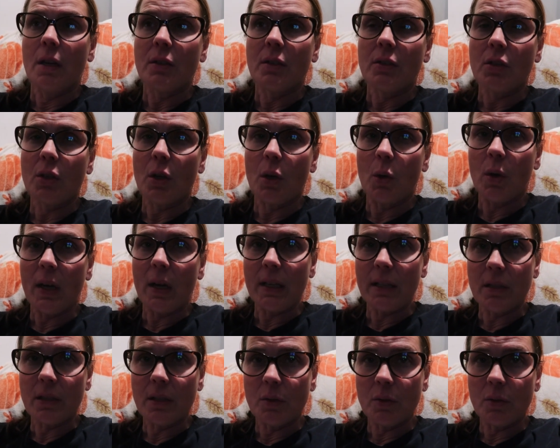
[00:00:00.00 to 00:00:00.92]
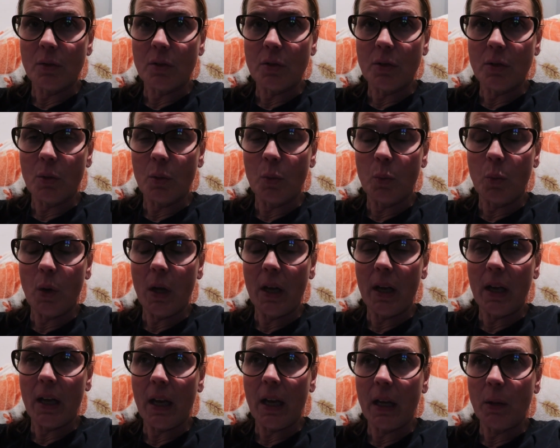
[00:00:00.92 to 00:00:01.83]
So I so
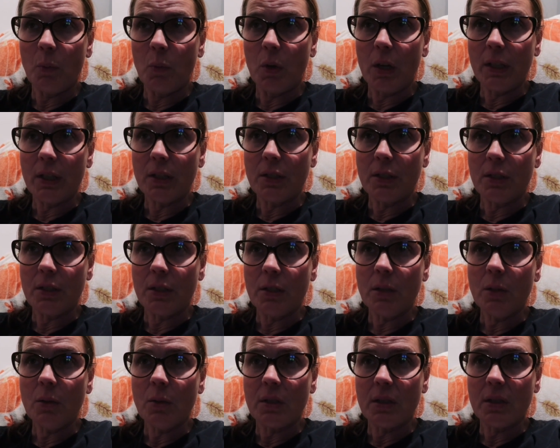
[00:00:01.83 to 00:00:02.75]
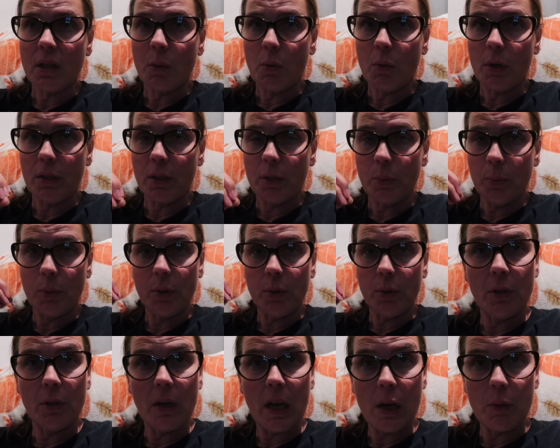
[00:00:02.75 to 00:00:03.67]
what I wanted to do is I wanted to
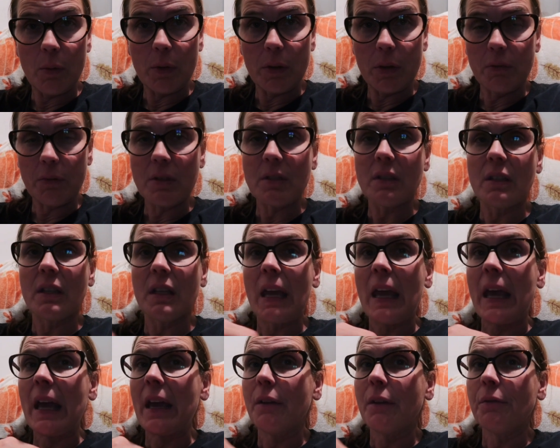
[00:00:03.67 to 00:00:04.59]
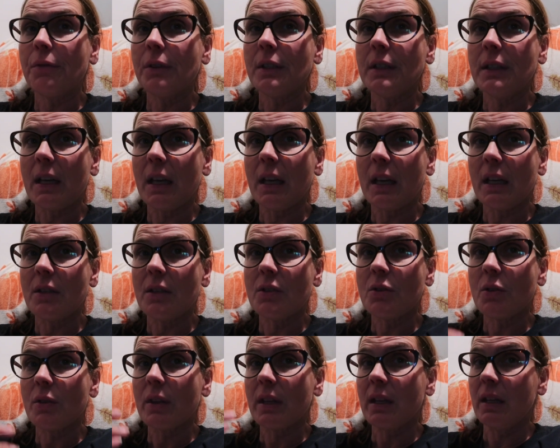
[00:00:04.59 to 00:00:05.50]
her out with Grizzly every day
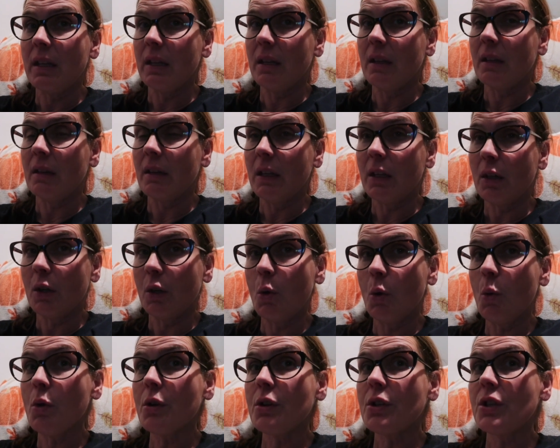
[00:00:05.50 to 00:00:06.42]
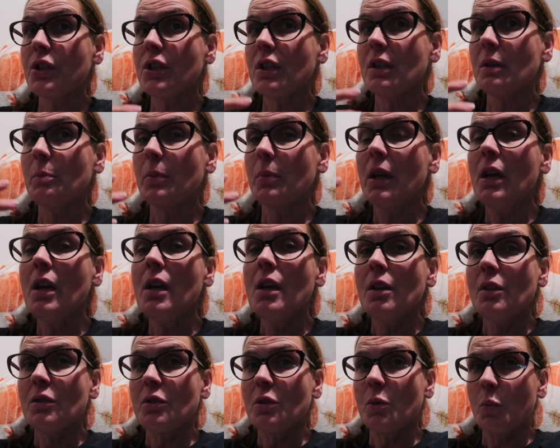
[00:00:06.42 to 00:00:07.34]
so they get like a courtship.
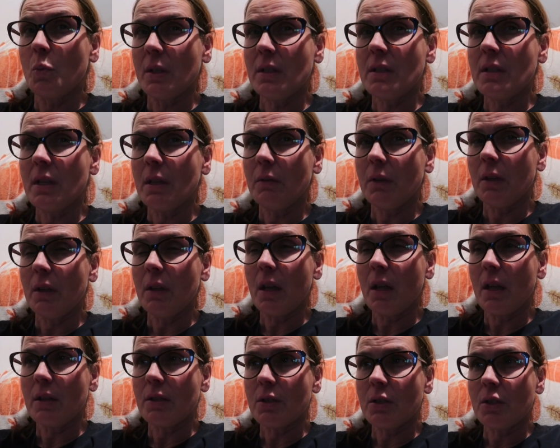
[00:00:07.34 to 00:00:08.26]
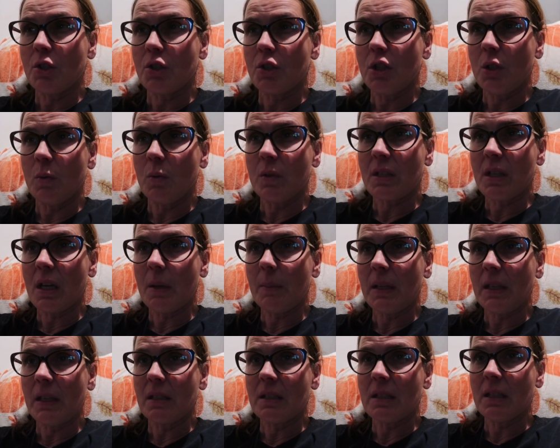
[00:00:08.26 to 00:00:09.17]
So once I realized she was
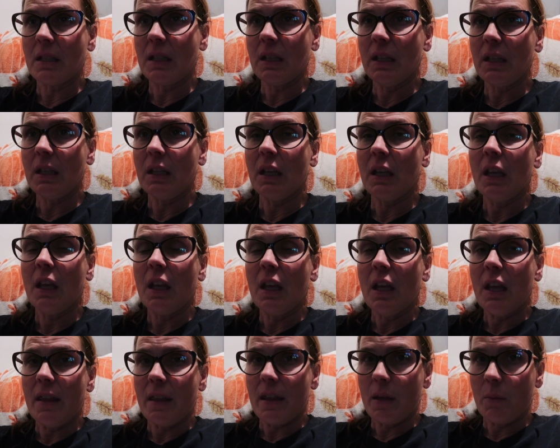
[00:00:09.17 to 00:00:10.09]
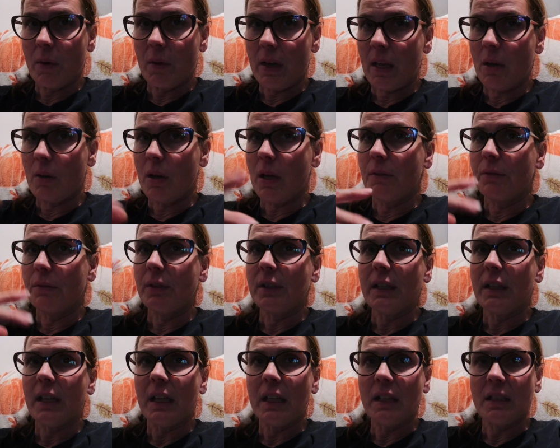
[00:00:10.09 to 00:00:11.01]
coming into heat, they went out every
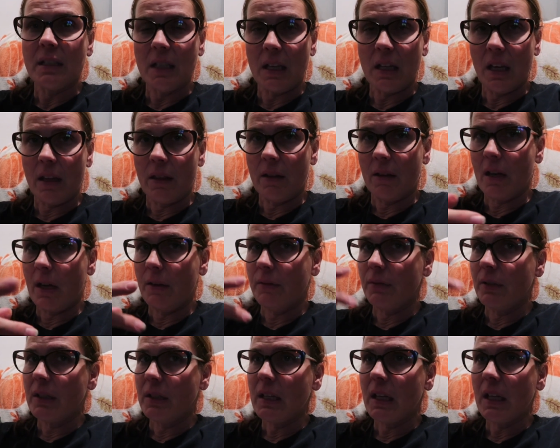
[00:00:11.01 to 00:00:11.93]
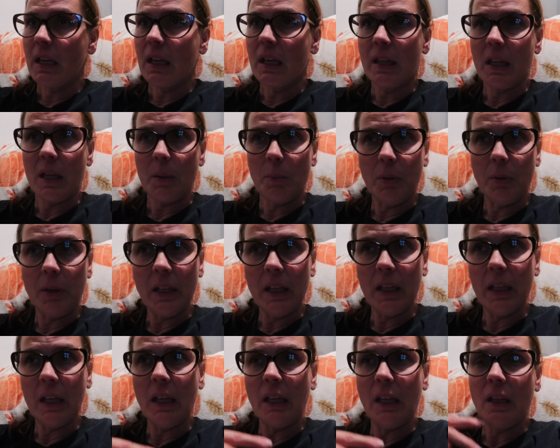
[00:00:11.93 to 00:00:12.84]
day together every day. They
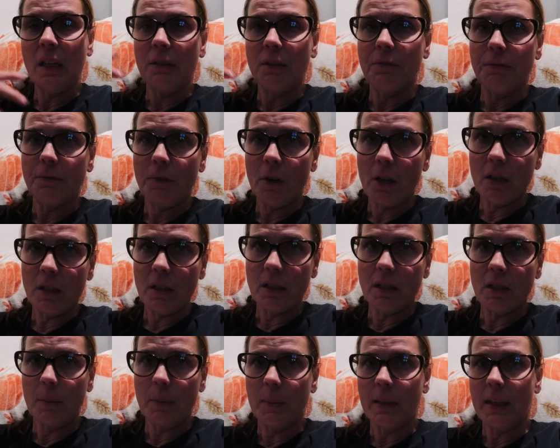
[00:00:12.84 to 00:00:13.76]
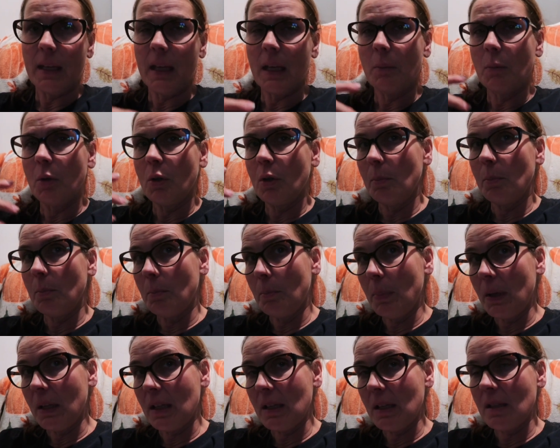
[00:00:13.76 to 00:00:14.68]
played, they frolicked, they became good
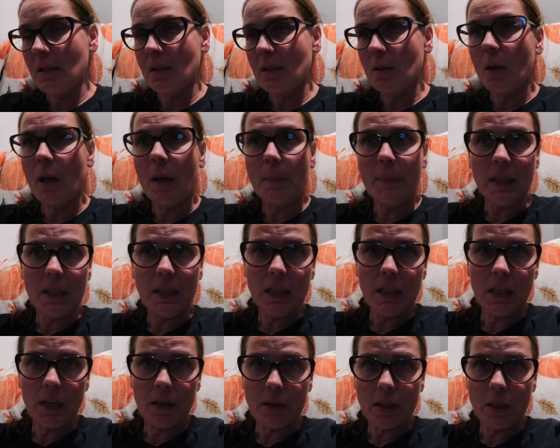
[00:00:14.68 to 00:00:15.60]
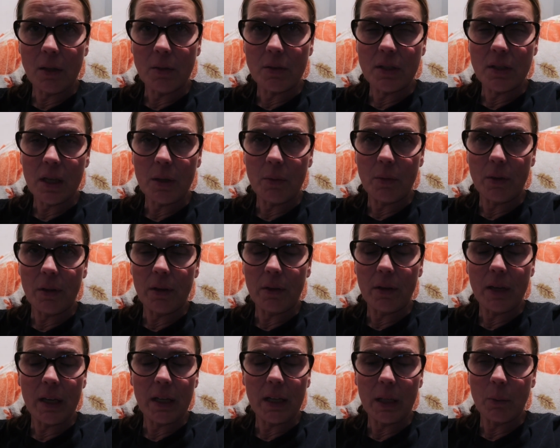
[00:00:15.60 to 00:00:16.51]
buddies. I mean, he already goes out with
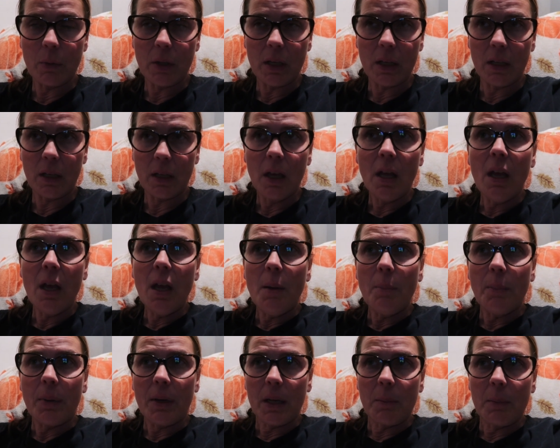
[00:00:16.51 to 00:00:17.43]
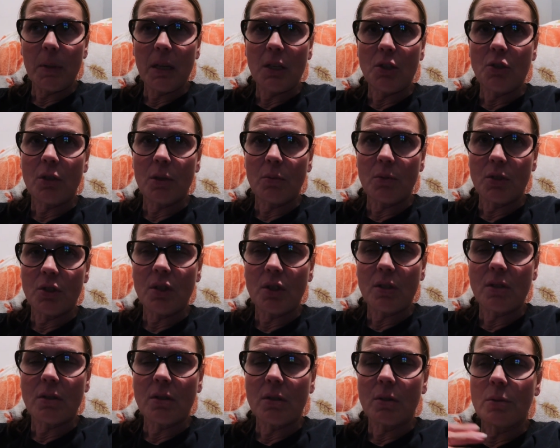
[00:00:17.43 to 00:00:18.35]
her anyway, but I made sure it was
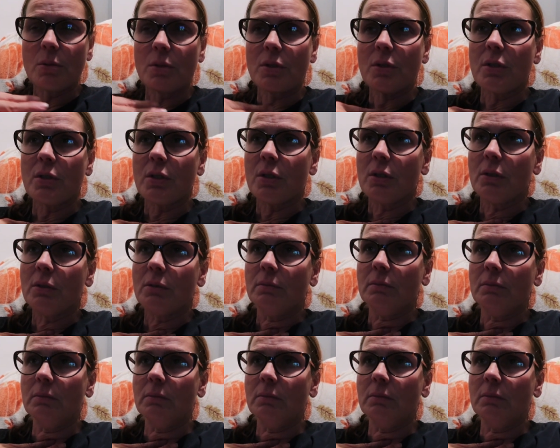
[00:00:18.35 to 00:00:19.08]
just those two.